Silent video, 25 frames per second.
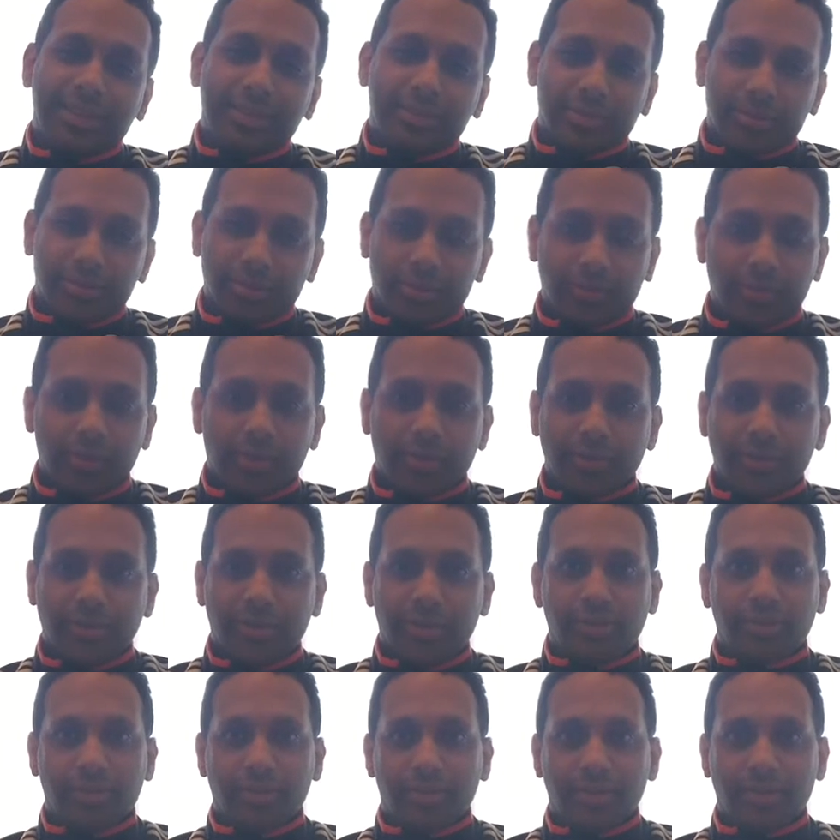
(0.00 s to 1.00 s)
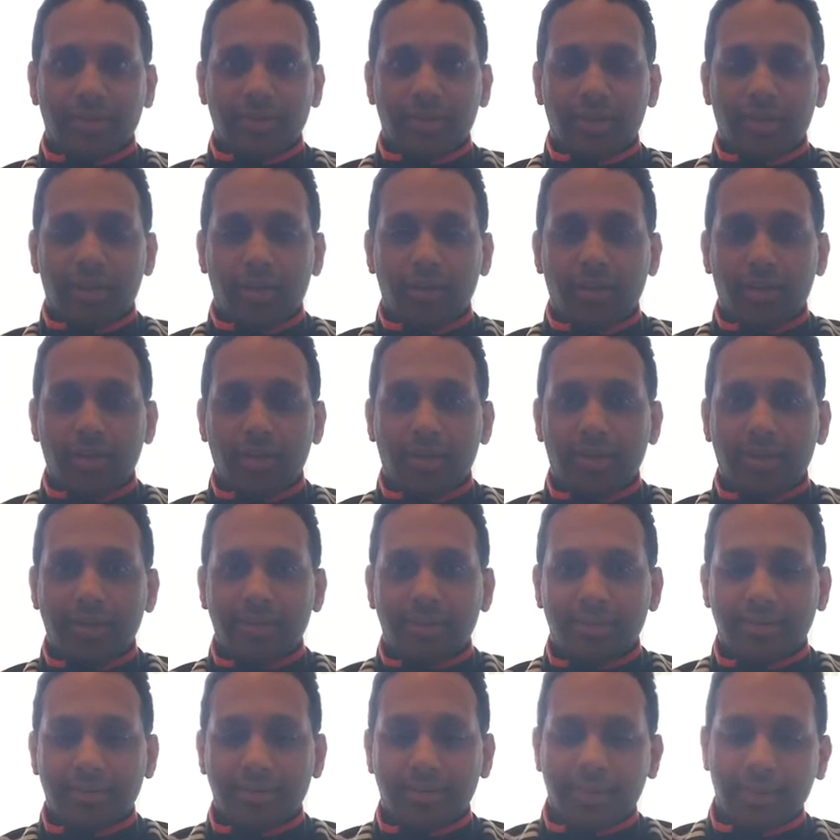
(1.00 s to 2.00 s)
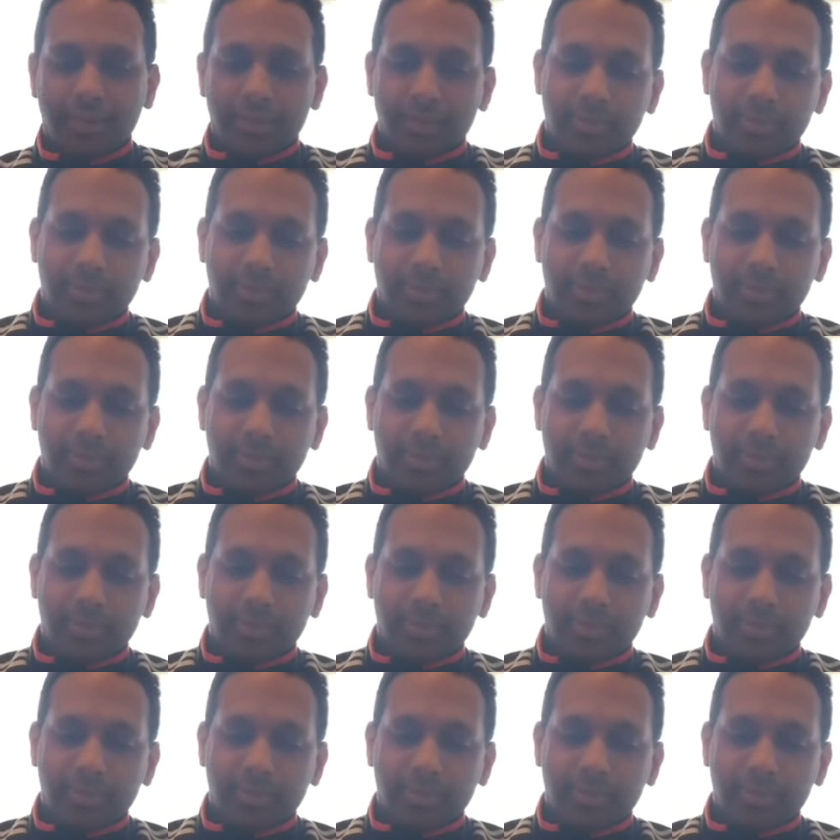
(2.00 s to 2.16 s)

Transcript: Sort of lost interest in the ODIs.